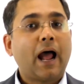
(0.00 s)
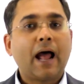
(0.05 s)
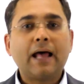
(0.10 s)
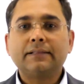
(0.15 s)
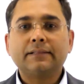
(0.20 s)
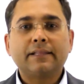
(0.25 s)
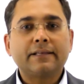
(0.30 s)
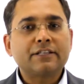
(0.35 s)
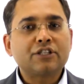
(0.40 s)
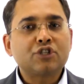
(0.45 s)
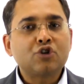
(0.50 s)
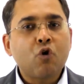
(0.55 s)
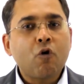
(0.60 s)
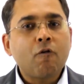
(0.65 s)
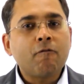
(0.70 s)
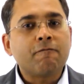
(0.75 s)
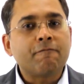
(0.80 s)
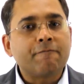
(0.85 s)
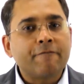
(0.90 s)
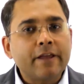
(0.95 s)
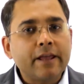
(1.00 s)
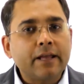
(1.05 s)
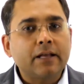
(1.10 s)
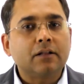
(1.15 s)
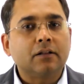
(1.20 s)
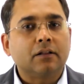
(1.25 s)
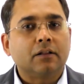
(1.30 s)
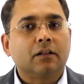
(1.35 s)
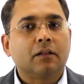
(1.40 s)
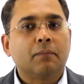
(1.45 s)
And there is no
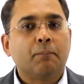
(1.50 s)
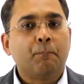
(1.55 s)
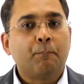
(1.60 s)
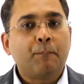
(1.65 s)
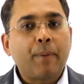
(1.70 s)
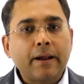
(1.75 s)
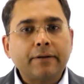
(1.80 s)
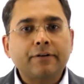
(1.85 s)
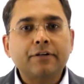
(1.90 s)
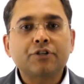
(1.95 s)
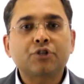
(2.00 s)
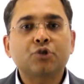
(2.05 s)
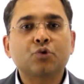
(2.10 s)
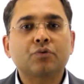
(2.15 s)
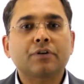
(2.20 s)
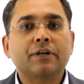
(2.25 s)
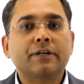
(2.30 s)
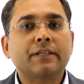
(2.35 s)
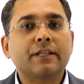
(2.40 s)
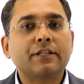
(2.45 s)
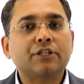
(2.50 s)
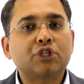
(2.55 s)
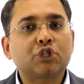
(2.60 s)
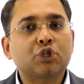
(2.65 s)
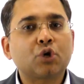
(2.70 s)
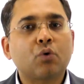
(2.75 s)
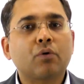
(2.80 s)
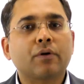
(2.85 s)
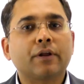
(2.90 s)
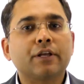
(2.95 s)
vehicle better suited than
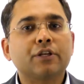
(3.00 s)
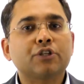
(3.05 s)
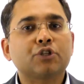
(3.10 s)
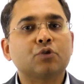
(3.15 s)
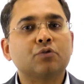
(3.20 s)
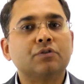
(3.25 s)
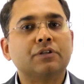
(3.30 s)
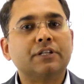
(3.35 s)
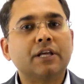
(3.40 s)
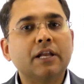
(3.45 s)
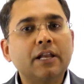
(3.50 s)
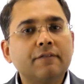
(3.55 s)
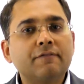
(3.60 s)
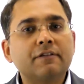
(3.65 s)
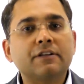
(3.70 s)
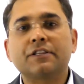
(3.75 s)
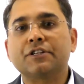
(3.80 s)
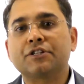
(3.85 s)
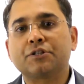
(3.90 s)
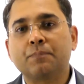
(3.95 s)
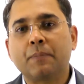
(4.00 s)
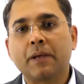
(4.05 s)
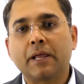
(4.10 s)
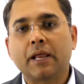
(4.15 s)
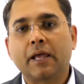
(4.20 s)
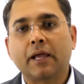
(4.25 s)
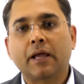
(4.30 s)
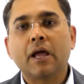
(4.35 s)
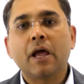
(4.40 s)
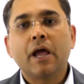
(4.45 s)
stories to deliver this
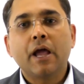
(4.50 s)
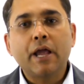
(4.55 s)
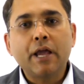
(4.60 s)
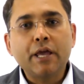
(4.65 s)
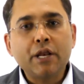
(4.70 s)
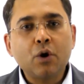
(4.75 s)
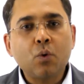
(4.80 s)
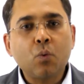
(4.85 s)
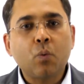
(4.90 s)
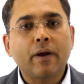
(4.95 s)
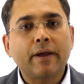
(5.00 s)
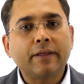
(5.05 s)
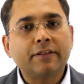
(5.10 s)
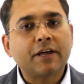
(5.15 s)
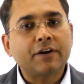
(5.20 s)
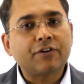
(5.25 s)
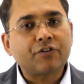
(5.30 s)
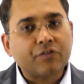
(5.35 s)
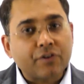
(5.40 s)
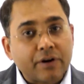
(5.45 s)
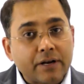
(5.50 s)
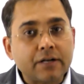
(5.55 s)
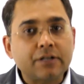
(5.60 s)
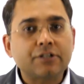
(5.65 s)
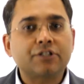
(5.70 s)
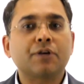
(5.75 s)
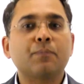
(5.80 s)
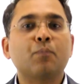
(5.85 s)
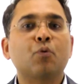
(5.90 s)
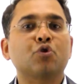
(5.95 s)
meaning in a way that
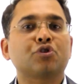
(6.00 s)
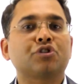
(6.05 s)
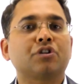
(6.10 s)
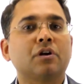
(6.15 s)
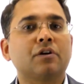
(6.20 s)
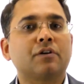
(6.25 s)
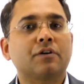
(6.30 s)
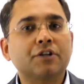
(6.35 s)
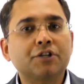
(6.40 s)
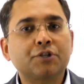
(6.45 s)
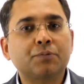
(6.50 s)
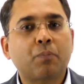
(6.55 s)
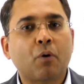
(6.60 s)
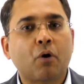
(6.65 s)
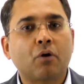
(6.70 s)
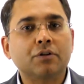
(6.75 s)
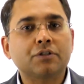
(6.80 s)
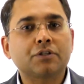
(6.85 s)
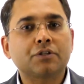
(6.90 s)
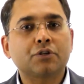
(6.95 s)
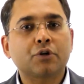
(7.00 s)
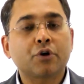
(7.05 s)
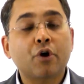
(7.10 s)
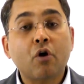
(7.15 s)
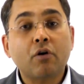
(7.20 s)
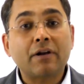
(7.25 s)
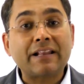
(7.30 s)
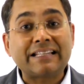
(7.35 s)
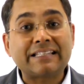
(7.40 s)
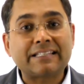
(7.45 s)
triggers emotional response to
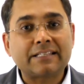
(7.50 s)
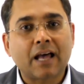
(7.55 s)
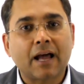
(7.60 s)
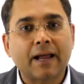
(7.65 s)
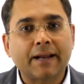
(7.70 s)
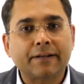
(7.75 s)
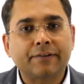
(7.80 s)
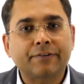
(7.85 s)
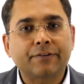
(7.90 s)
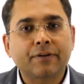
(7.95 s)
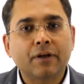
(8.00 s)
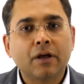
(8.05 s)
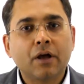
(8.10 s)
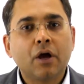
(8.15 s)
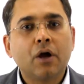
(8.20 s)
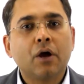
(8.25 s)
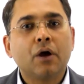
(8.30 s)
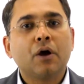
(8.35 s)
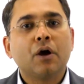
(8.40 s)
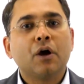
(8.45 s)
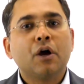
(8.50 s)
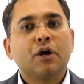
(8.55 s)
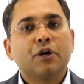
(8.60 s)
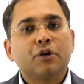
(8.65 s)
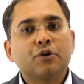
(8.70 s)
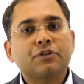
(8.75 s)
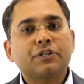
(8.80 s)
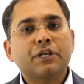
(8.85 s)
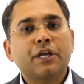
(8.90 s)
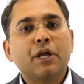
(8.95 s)
your insights.
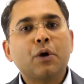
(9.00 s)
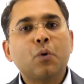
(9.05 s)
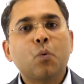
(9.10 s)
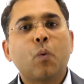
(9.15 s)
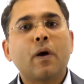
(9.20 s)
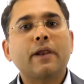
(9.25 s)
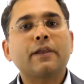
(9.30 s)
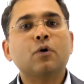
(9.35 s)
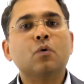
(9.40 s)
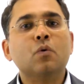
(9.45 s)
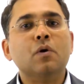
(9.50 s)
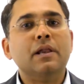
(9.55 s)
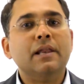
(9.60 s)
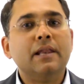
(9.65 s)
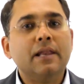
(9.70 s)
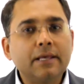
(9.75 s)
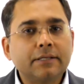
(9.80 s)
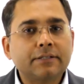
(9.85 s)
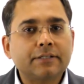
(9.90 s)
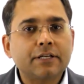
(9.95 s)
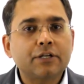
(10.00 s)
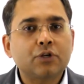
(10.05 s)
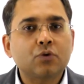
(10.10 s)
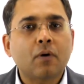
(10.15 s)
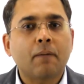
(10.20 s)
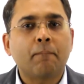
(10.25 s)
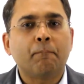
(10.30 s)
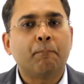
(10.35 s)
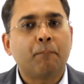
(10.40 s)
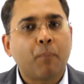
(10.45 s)
You see, when you listen
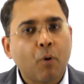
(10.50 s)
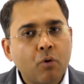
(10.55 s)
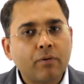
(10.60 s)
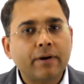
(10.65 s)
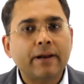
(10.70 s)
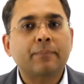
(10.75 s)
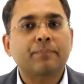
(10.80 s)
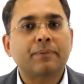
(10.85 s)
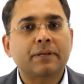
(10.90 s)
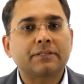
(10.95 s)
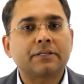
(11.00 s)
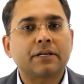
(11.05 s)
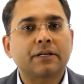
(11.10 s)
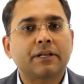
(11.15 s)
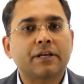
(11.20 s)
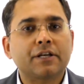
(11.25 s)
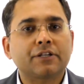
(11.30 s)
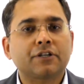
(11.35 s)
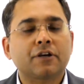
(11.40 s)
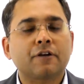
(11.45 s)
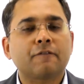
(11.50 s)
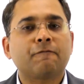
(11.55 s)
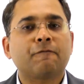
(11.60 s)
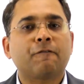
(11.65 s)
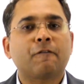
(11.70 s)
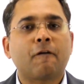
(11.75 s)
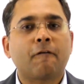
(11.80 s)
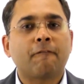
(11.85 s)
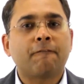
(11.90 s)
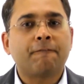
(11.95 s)
to a boring presentation
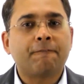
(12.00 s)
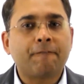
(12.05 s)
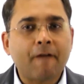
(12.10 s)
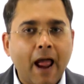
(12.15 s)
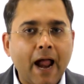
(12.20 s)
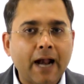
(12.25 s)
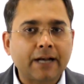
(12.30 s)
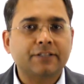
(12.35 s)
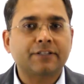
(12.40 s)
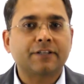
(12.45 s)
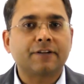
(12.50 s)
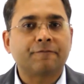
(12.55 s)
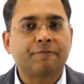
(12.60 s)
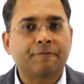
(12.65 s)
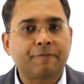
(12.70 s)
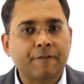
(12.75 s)
full of facts and